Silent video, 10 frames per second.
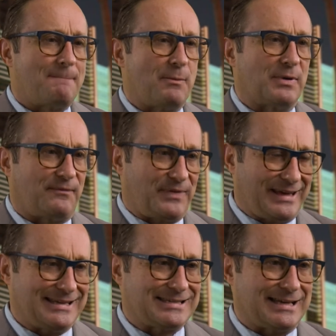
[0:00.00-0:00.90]
but with
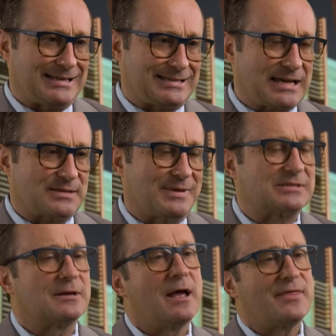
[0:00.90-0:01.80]
fees and
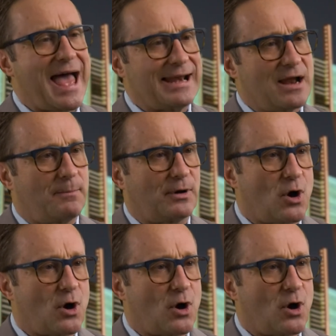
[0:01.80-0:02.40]
assessments, that number